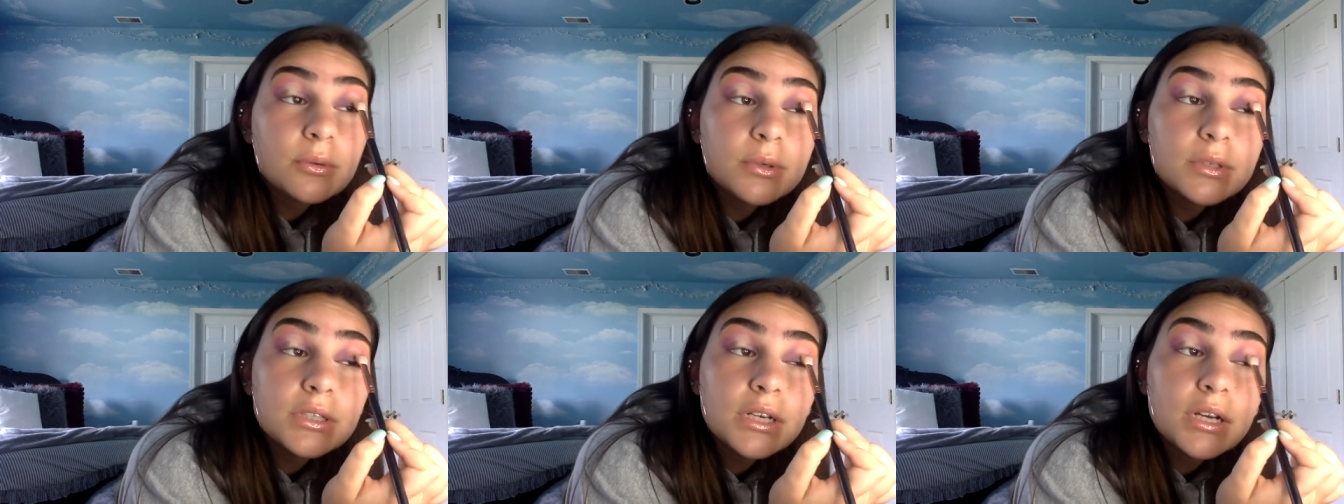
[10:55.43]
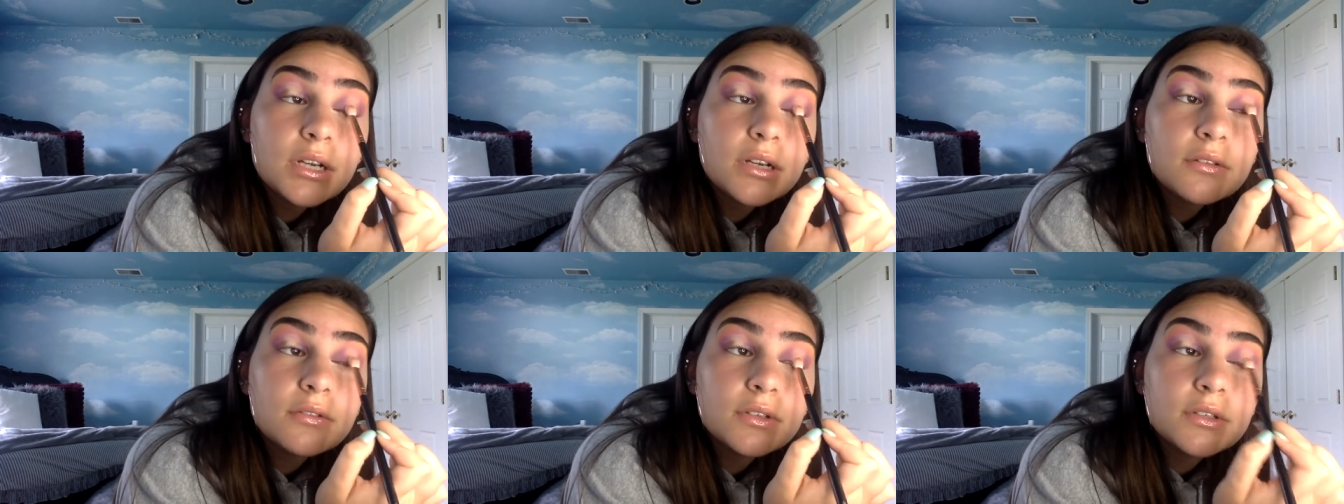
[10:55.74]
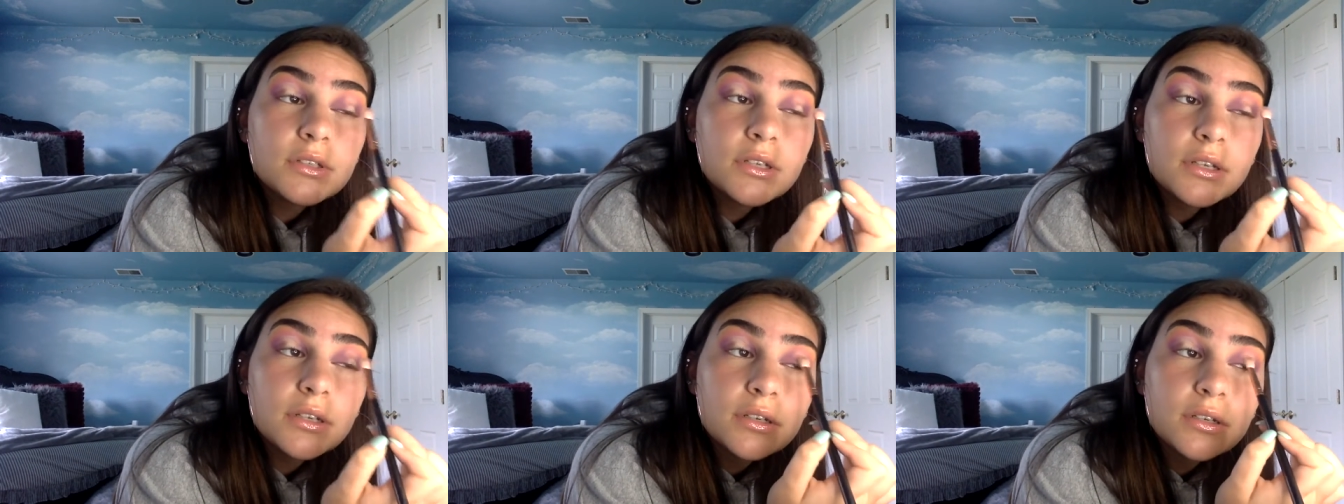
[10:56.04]
was kind of
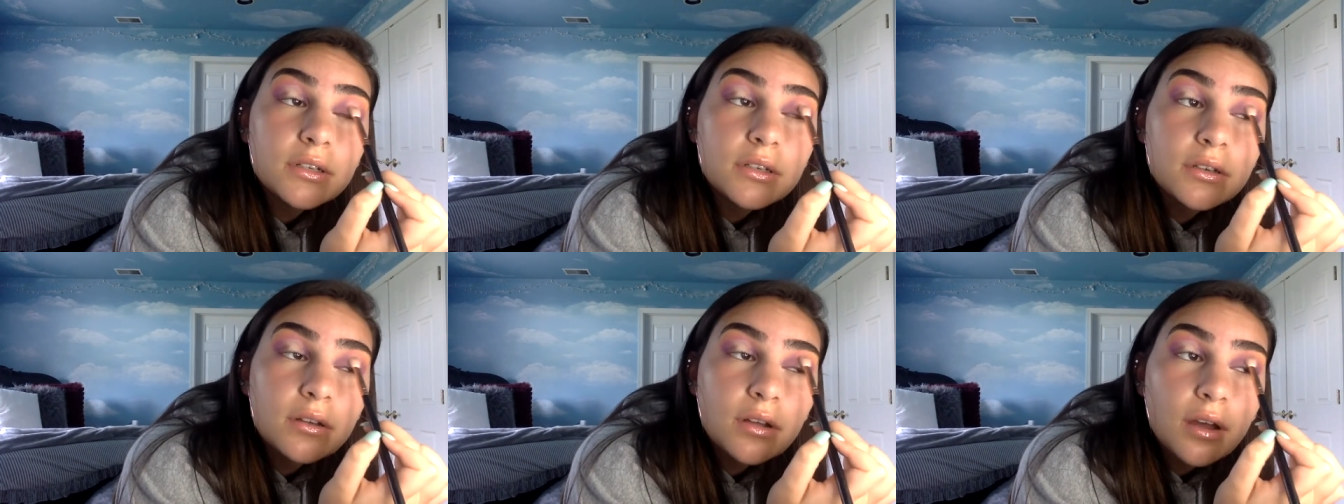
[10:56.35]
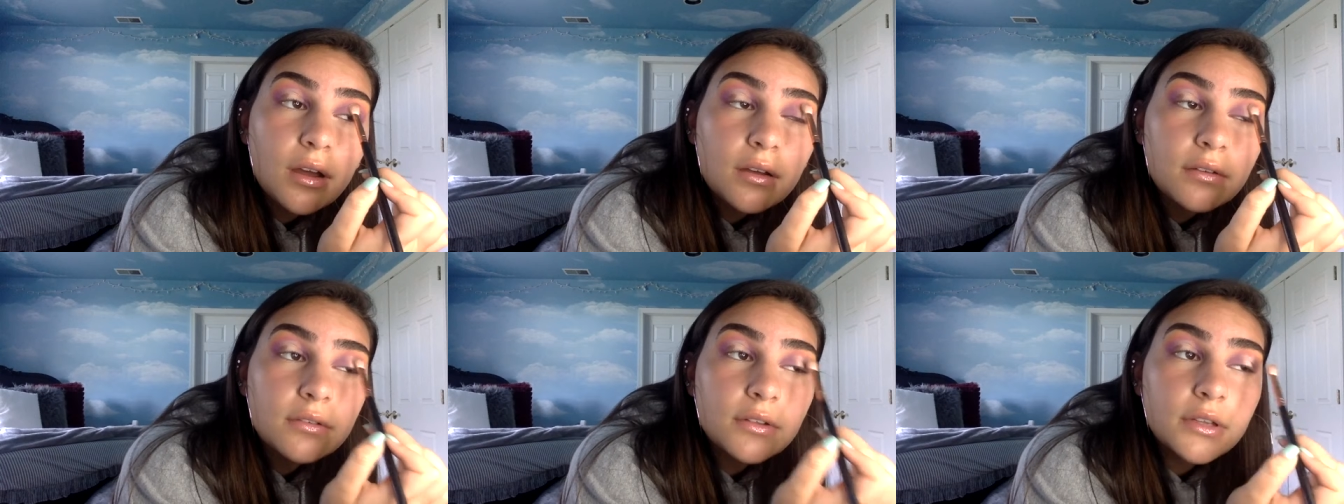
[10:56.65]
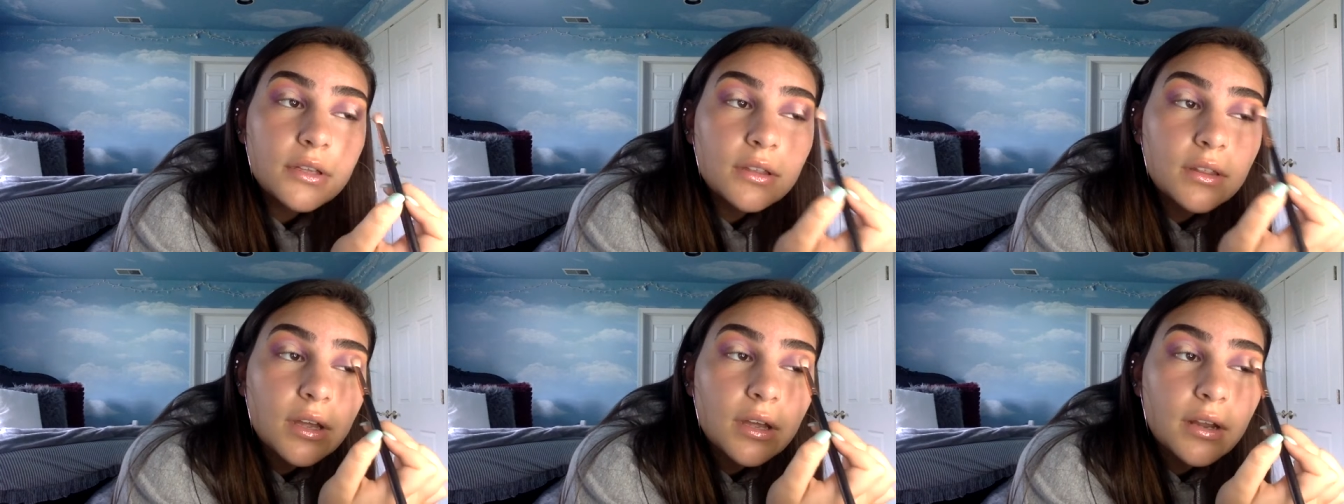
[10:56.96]
intended to have
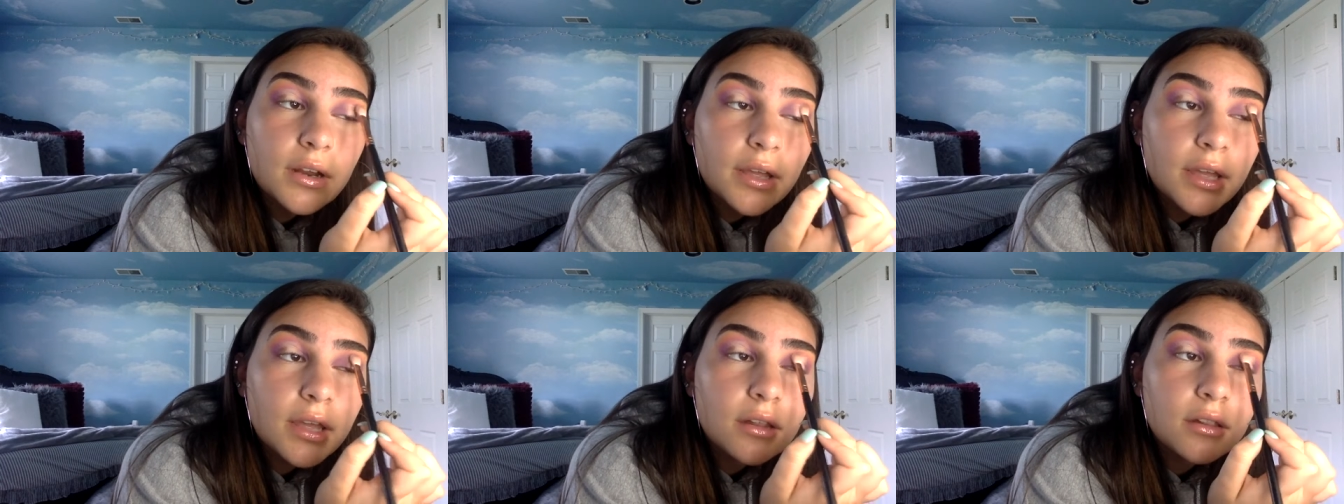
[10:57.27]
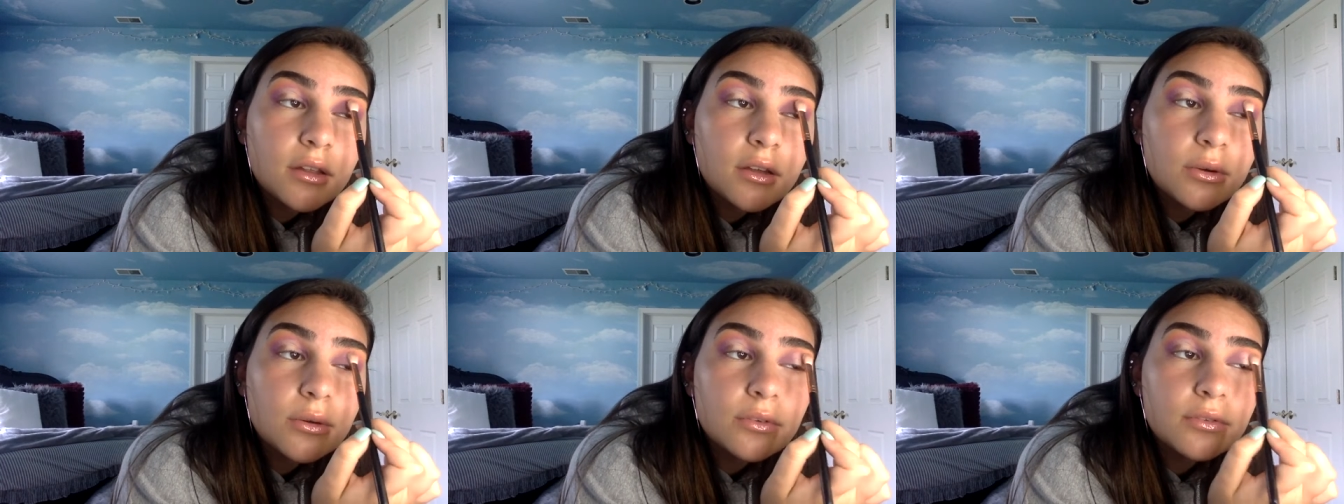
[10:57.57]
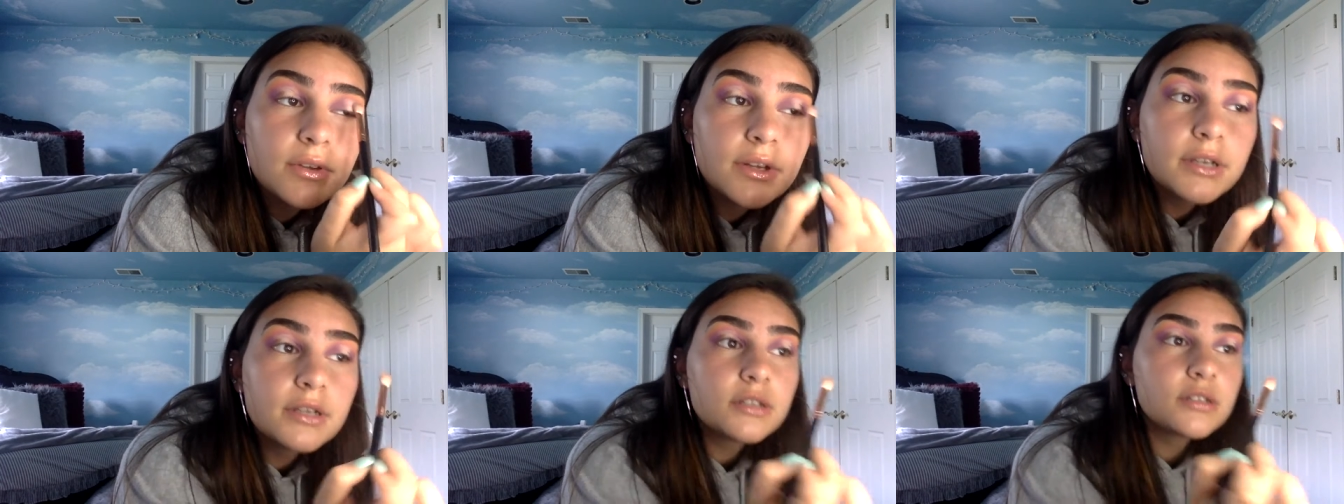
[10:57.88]
like that halo
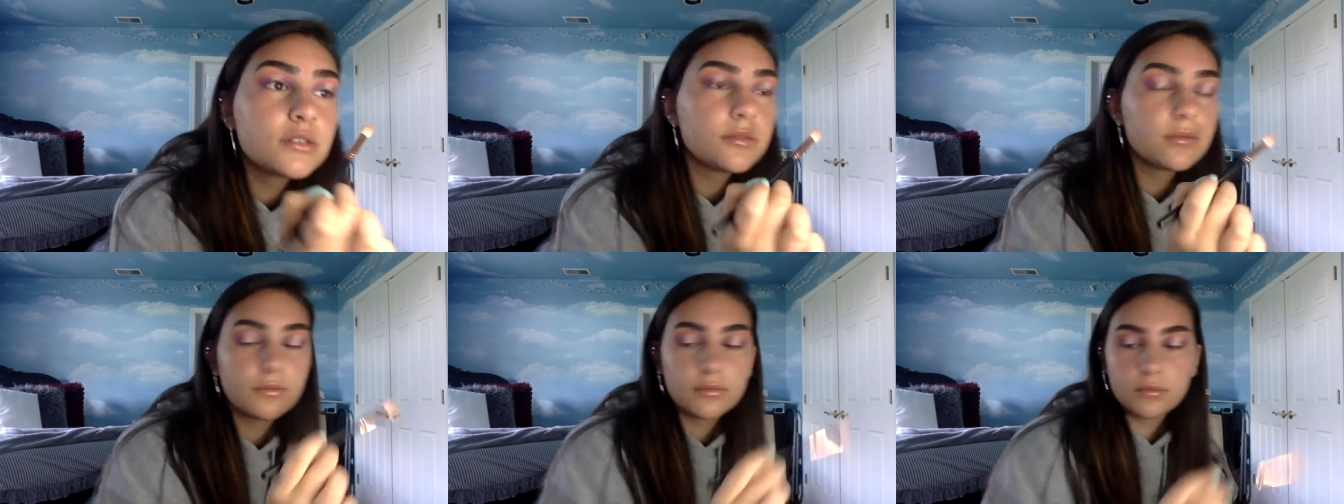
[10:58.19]
effect.